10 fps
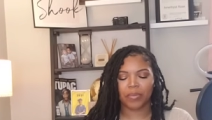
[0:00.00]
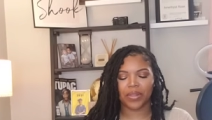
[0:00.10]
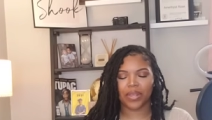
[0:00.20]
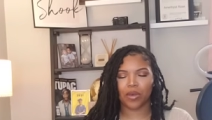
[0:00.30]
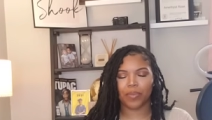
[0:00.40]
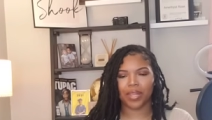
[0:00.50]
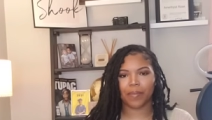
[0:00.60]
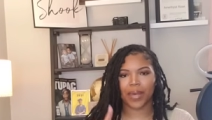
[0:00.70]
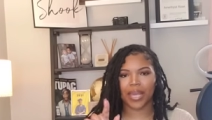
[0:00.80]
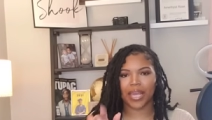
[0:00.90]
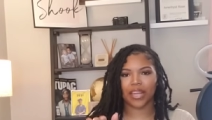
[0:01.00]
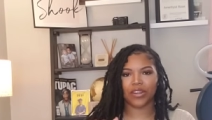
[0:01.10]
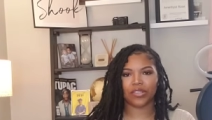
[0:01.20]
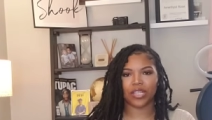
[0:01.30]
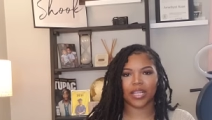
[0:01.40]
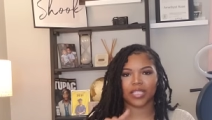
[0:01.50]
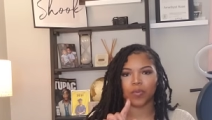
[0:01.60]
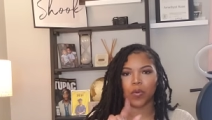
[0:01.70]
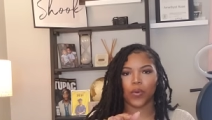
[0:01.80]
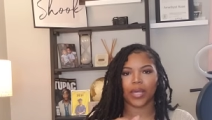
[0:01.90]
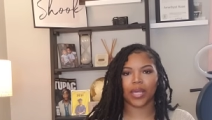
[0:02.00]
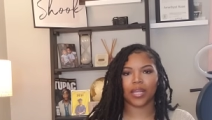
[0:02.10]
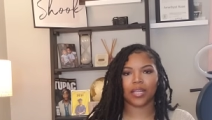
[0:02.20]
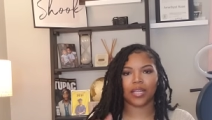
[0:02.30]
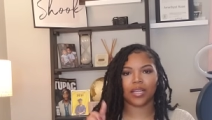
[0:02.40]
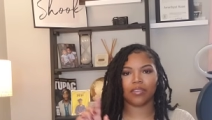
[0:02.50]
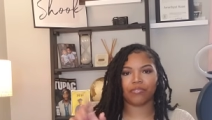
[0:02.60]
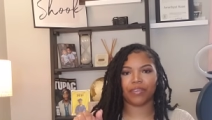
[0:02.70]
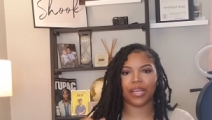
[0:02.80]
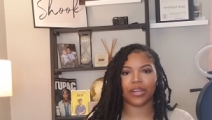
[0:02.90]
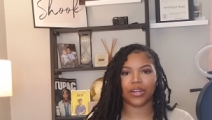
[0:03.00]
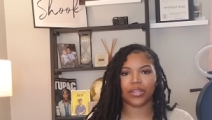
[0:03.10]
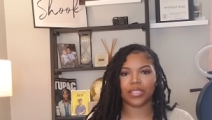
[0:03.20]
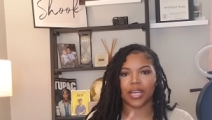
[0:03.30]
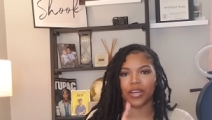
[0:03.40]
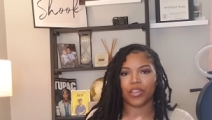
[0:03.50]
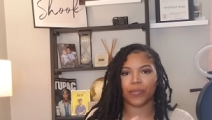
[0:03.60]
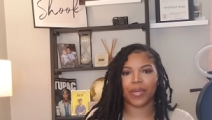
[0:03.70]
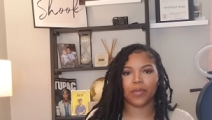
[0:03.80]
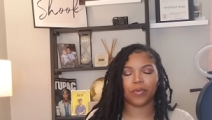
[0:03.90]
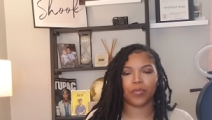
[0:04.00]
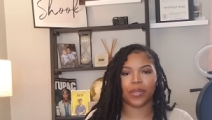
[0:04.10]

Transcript: But they'll be the main energy that's pointing fingers at other people,